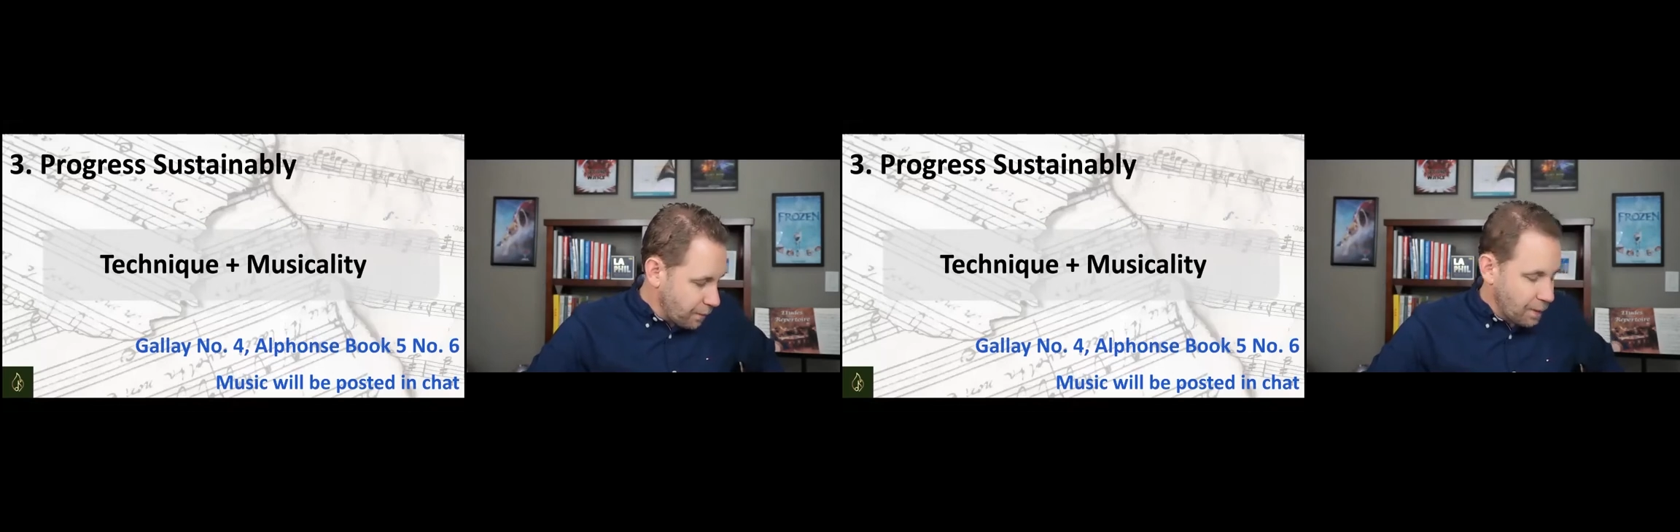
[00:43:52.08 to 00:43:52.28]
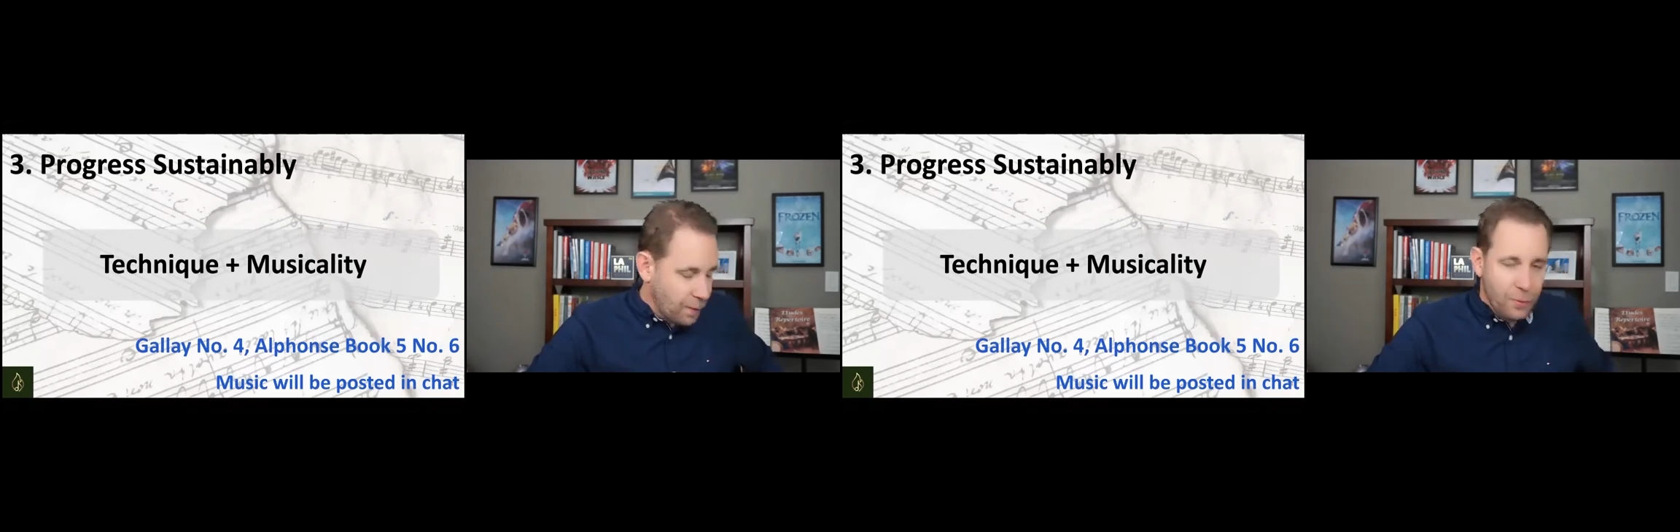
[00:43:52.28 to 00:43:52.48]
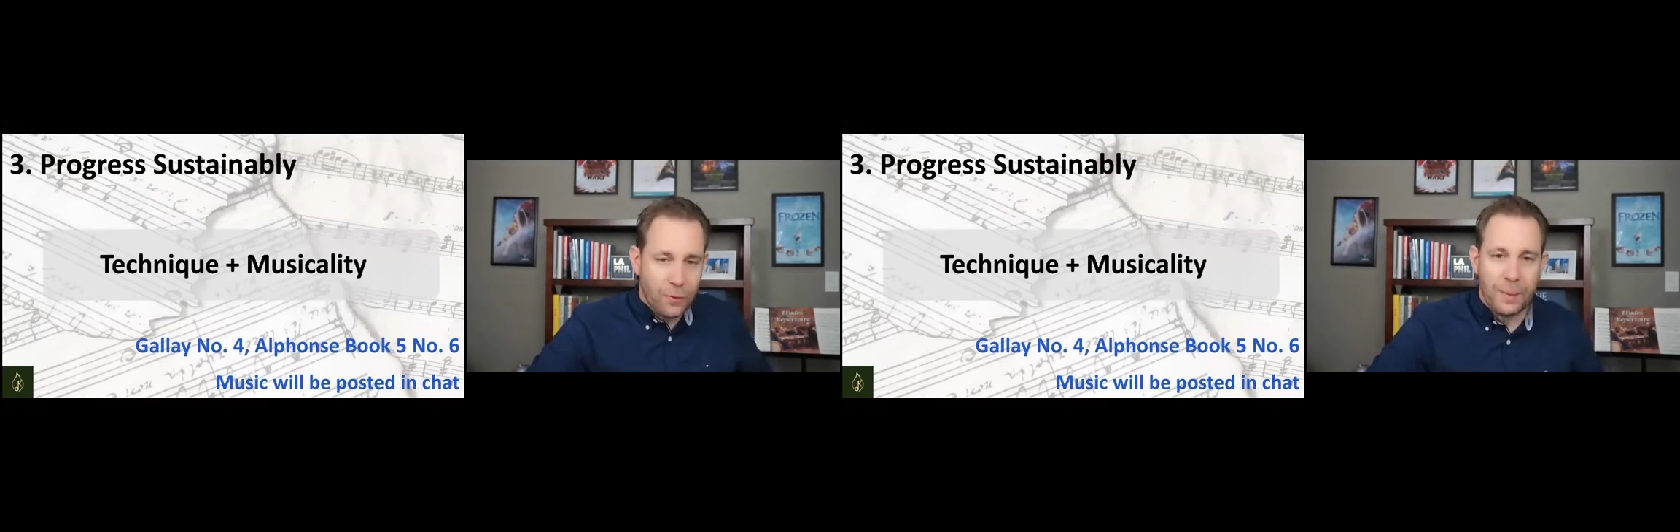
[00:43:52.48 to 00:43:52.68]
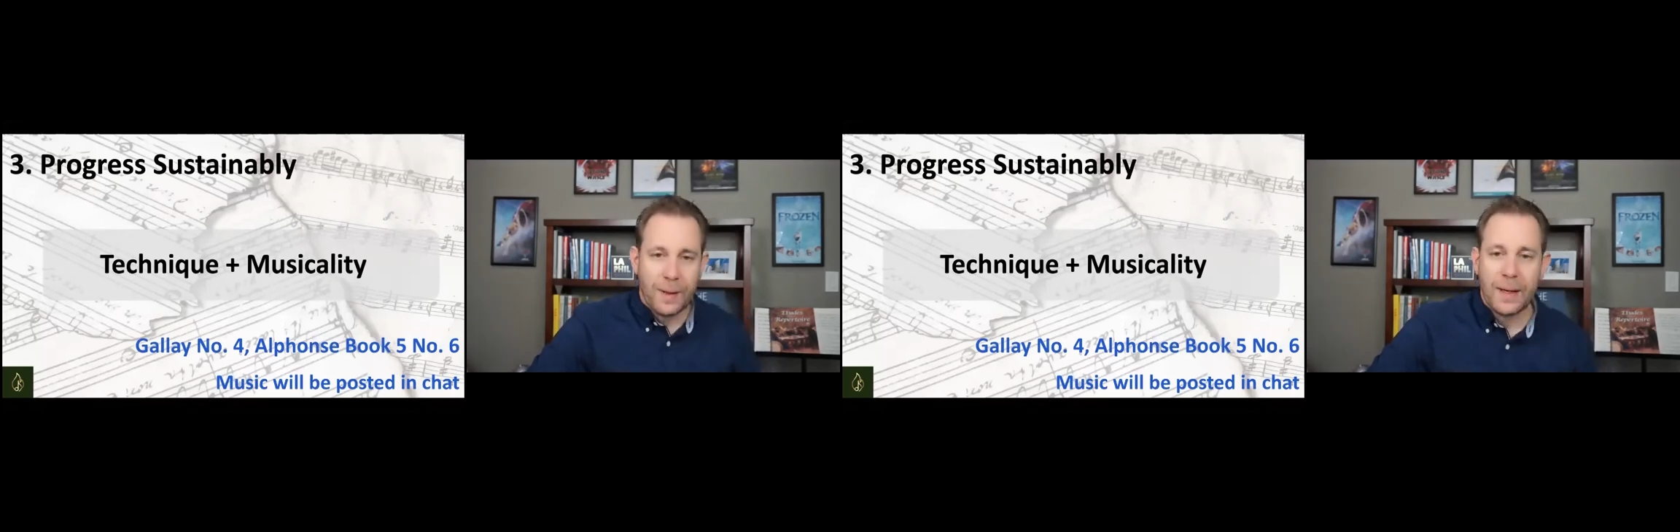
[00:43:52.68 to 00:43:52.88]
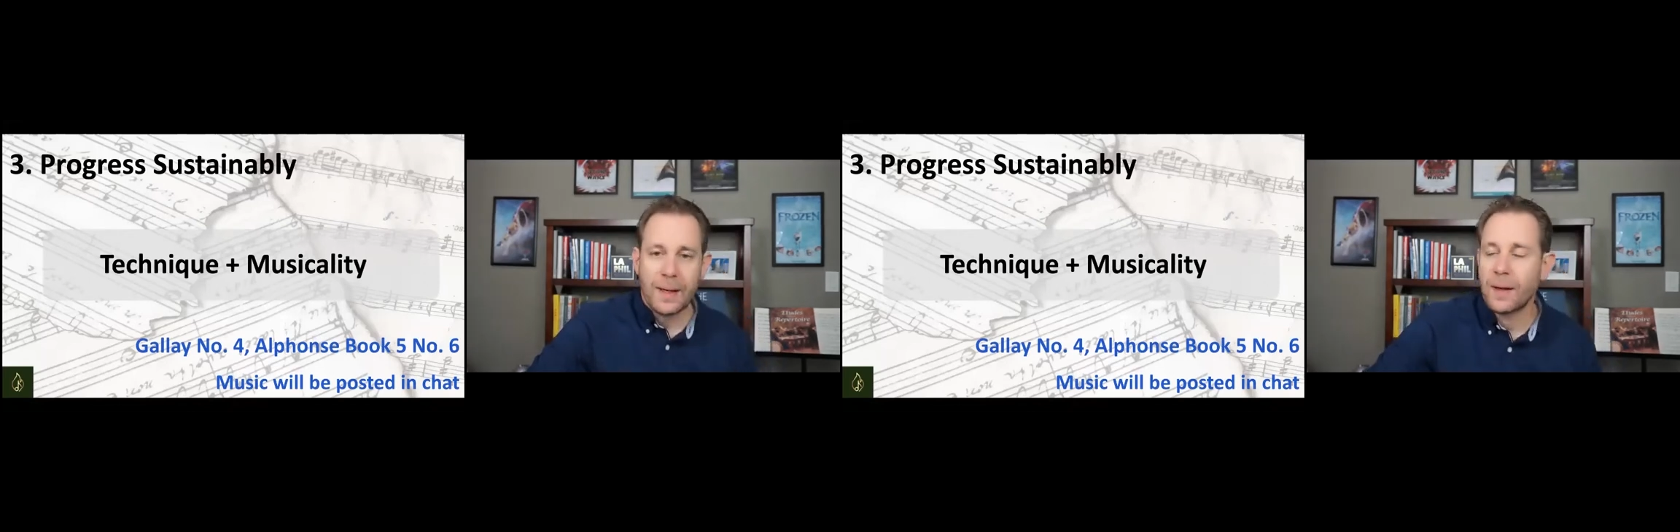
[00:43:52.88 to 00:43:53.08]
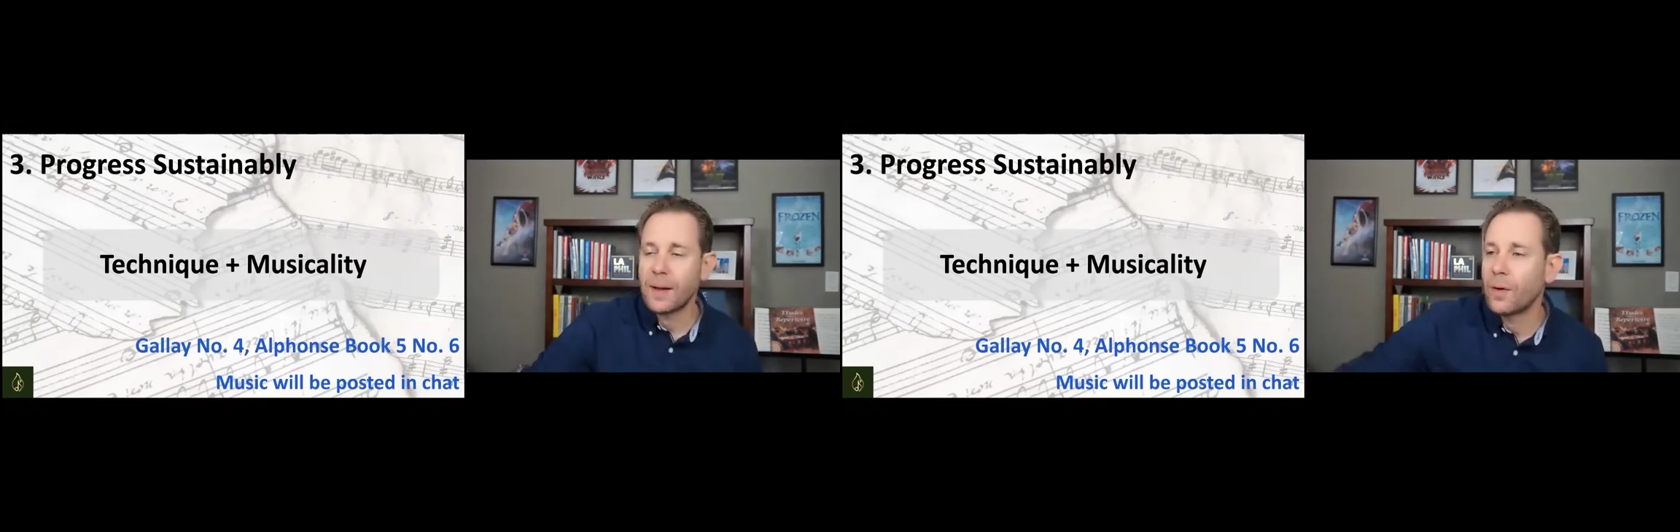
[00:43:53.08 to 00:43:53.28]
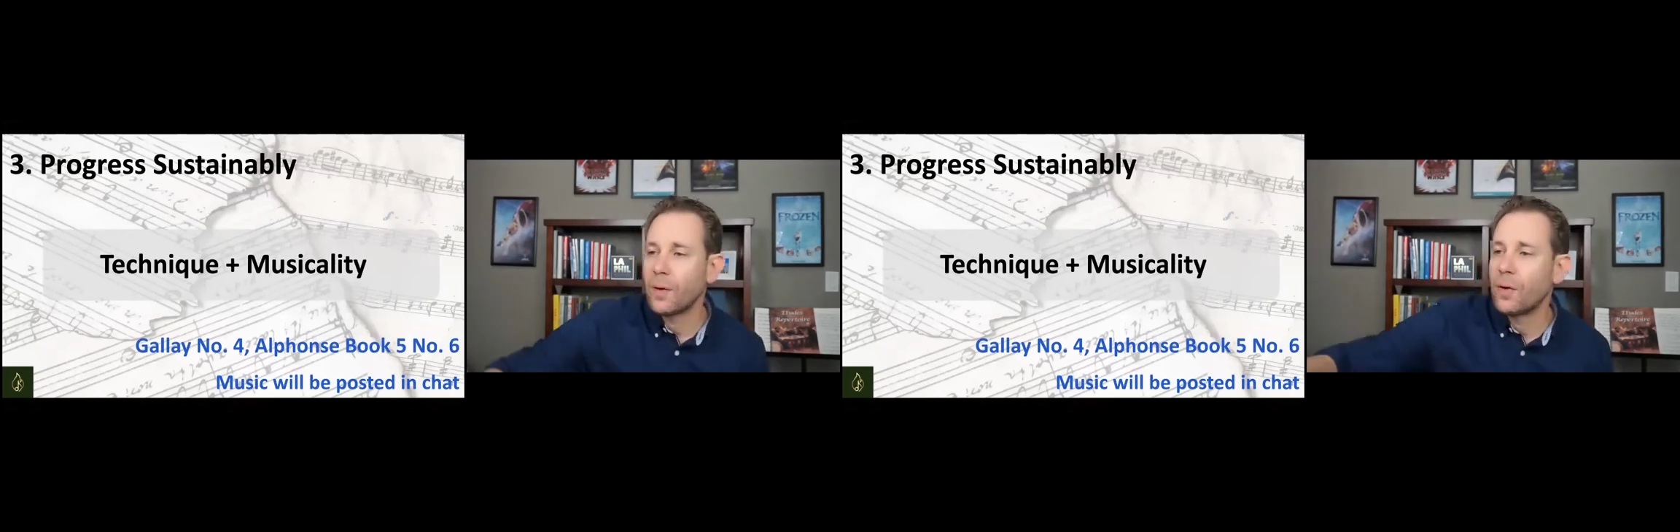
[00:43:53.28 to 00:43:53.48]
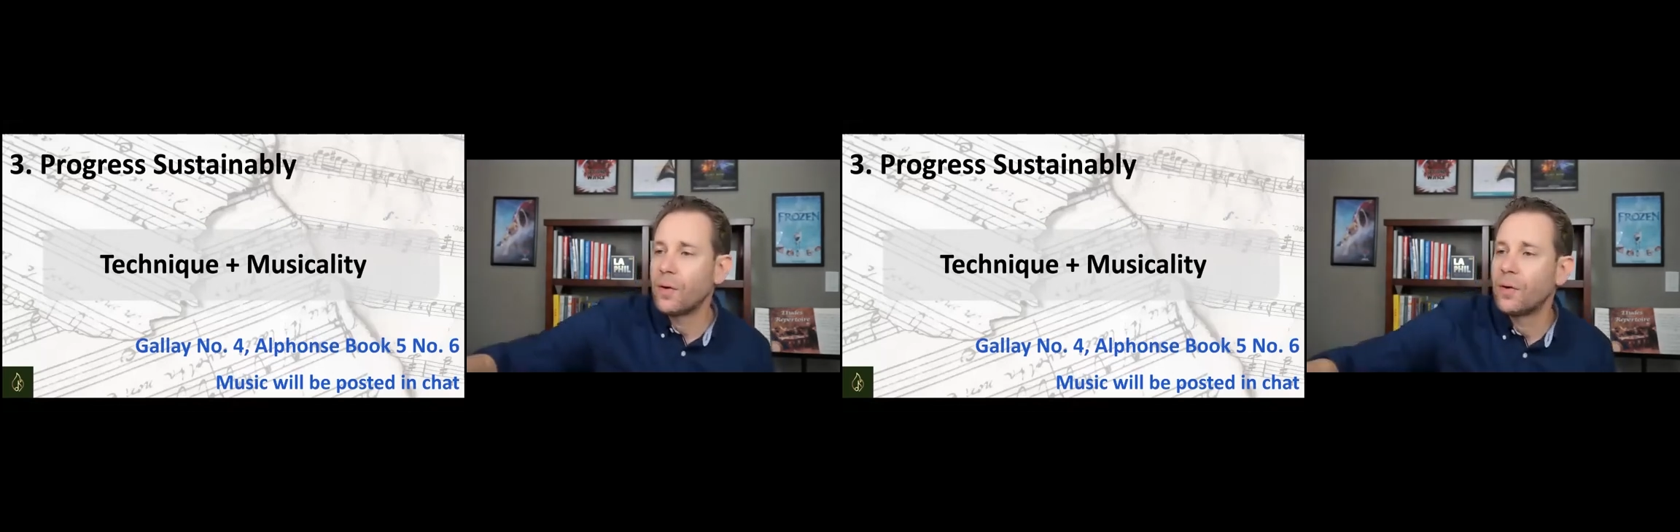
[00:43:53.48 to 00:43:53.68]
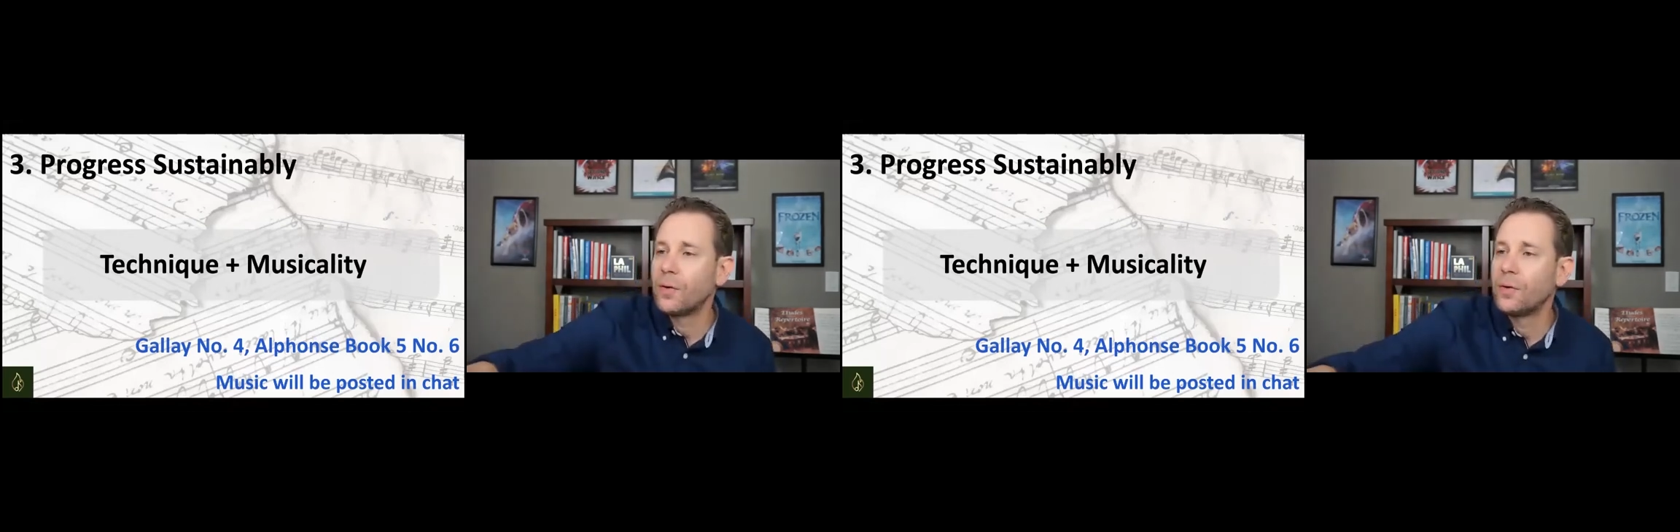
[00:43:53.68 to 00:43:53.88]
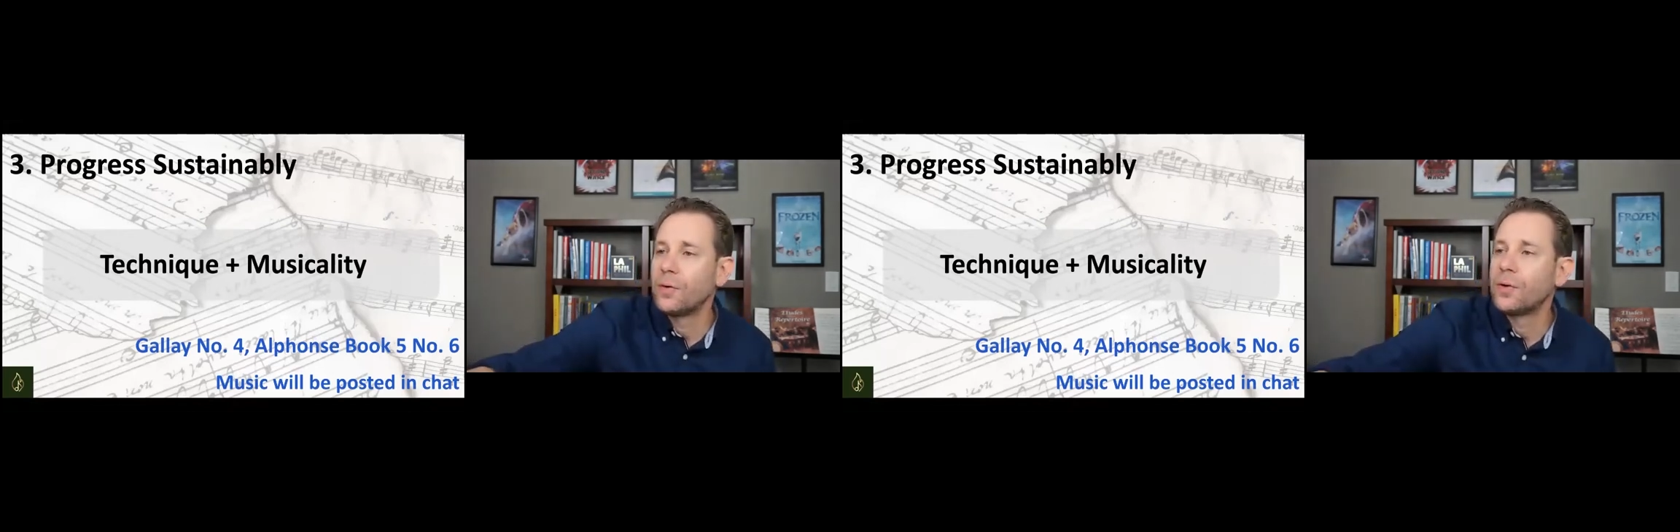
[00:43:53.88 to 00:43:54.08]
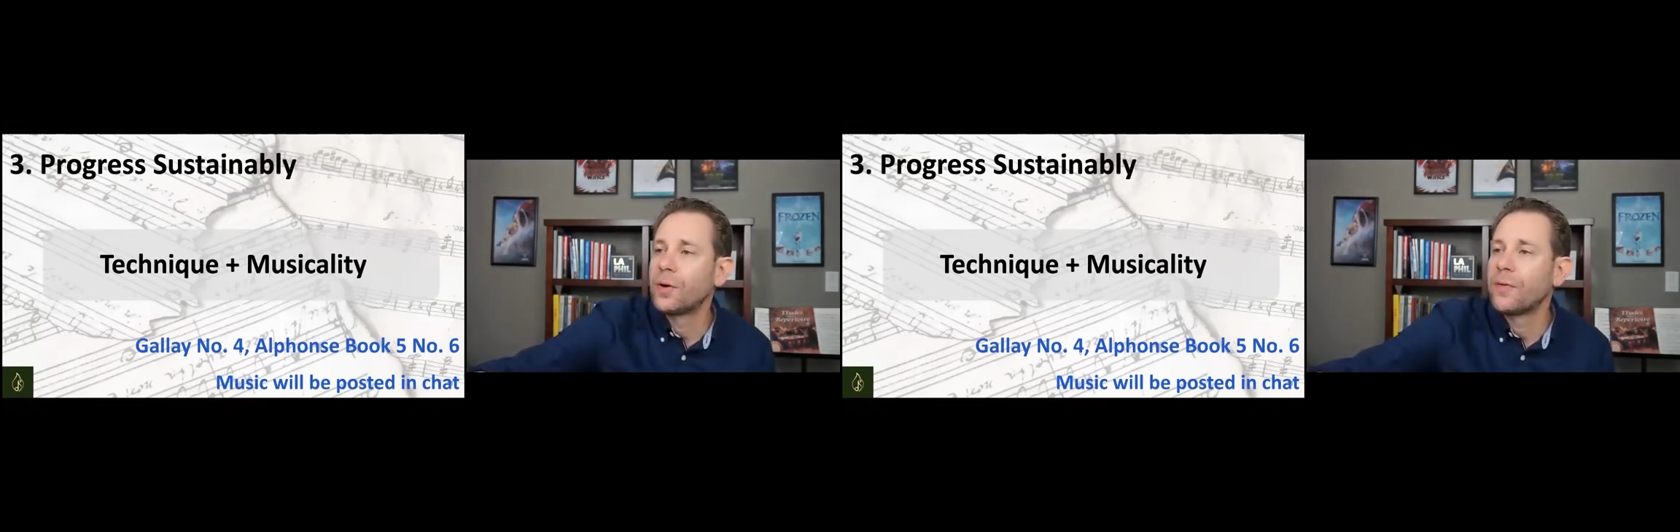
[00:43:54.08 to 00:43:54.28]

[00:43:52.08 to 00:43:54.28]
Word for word: for me, you know,